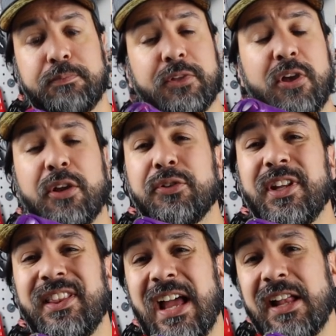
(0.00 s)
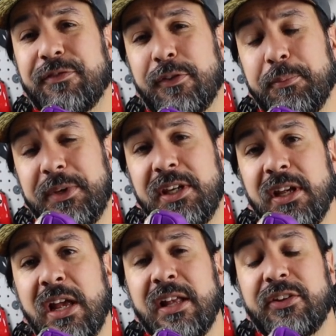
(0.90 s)
But other than that, for me,
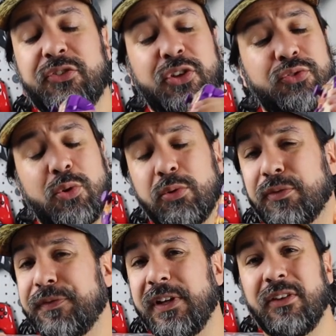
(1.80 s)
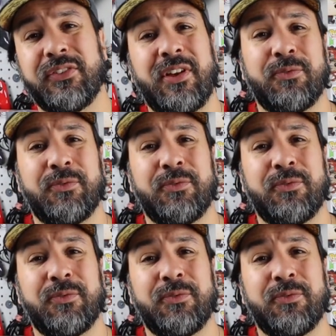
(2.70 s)
this controller feels